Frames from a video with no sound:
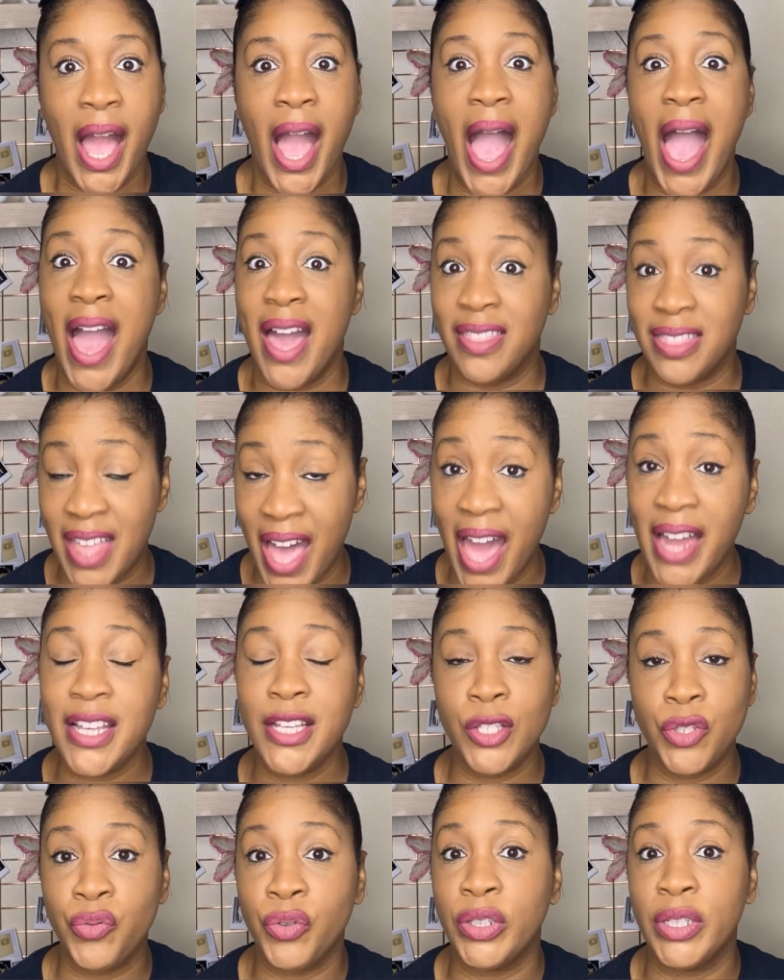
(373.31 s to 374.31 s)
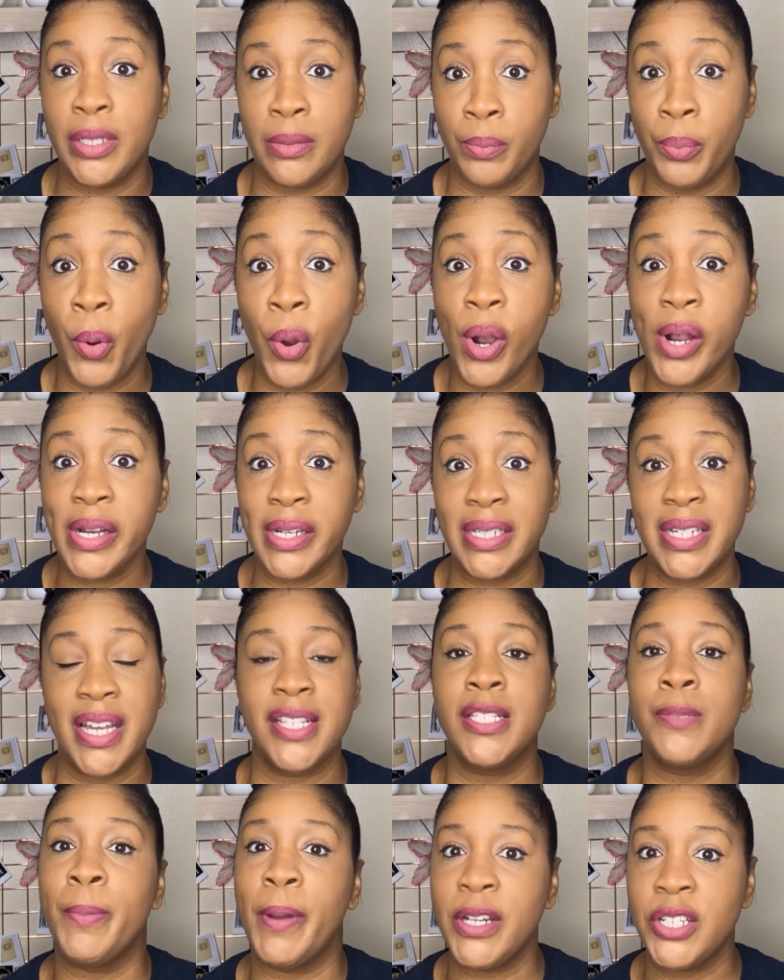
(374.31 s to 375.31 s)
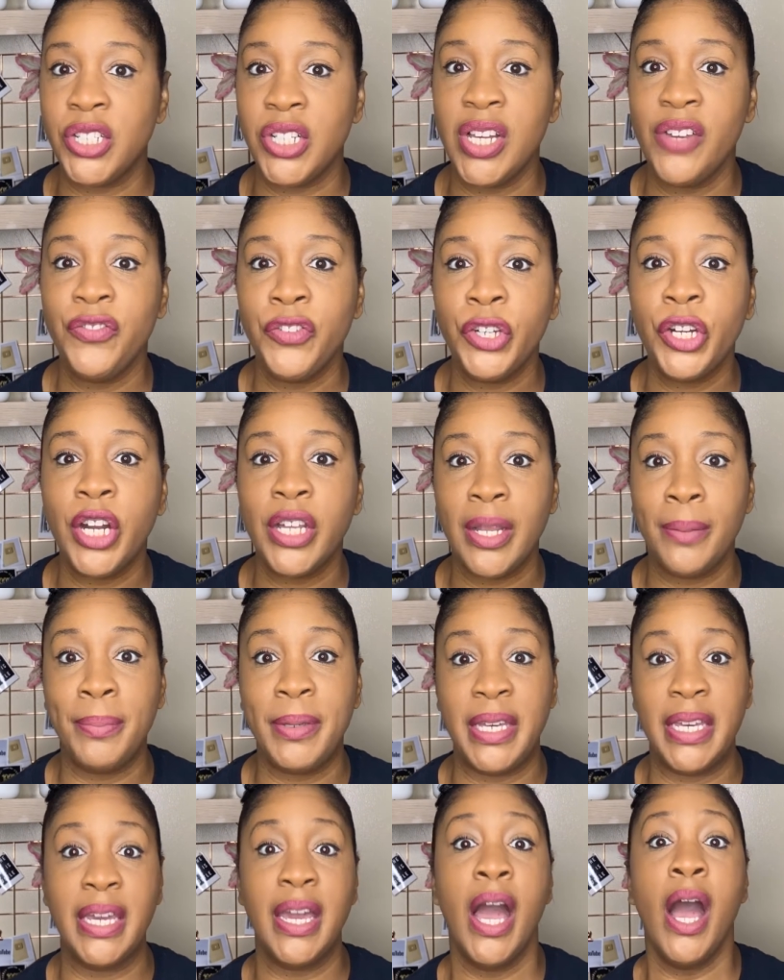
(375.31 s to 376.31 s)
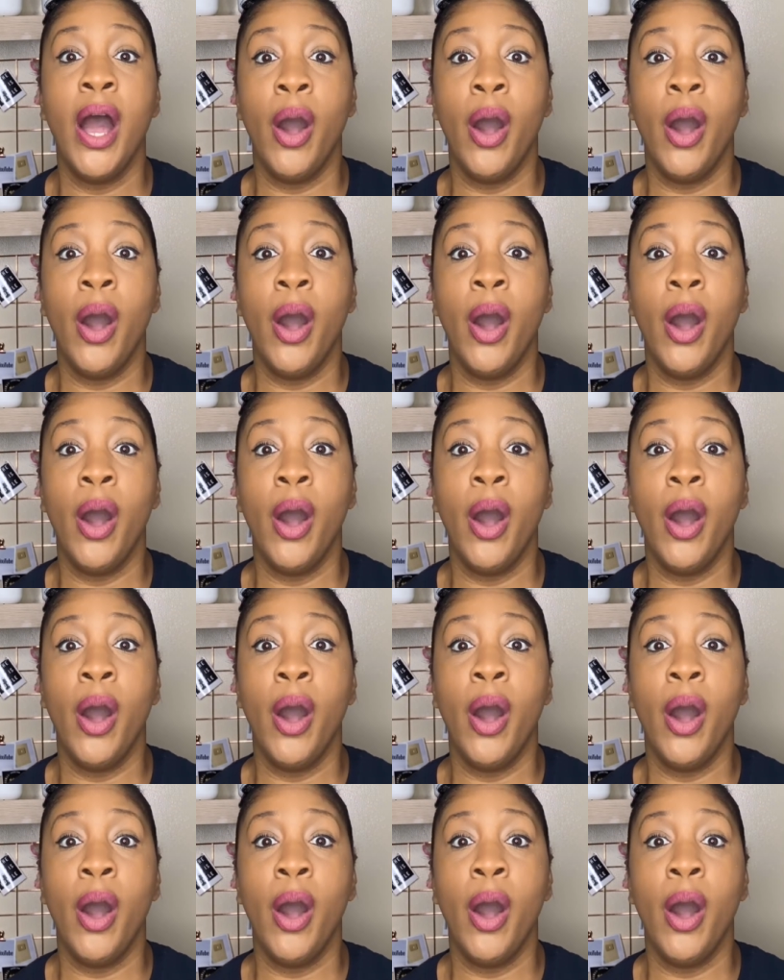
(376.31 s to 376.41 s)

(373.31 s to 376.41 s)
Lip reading: And that is really important, especially if you're going to be